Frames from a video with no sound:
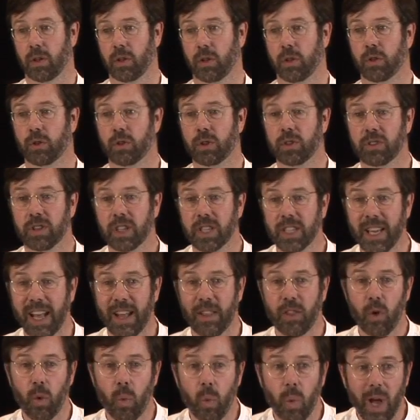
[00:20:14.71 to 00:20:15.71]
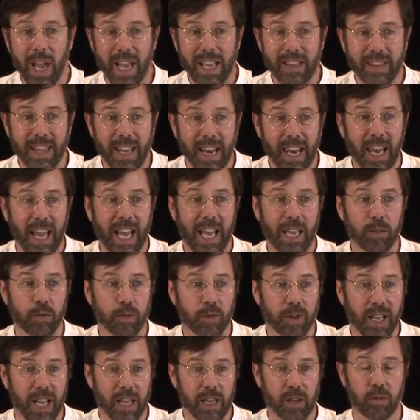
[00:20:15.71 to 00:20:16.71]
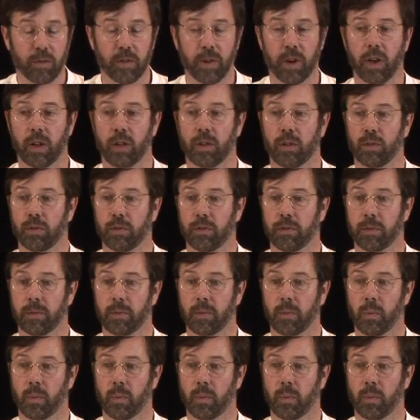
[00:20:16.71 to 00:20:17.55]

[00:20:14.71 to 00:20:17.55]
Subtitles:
There is another way that life can evolve.